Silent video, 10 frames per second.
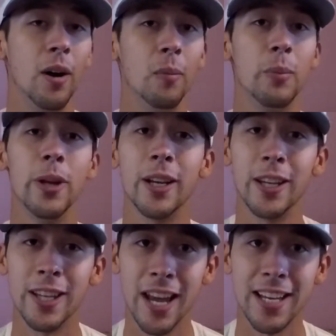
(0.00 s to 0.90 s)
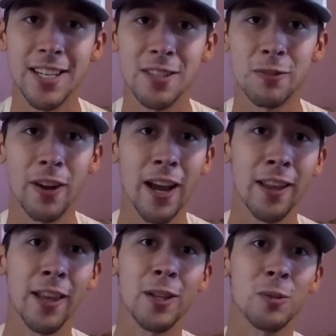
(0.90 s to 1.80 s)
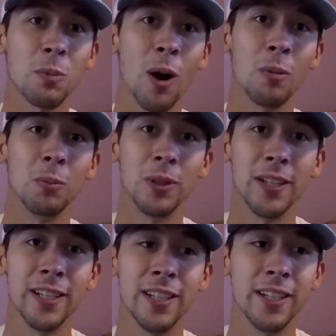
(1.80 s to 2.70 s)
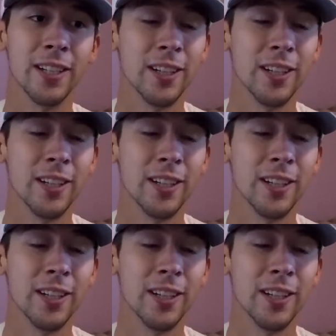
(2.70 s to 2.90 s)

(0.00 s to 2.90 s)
Being a Yankees fan, that's probably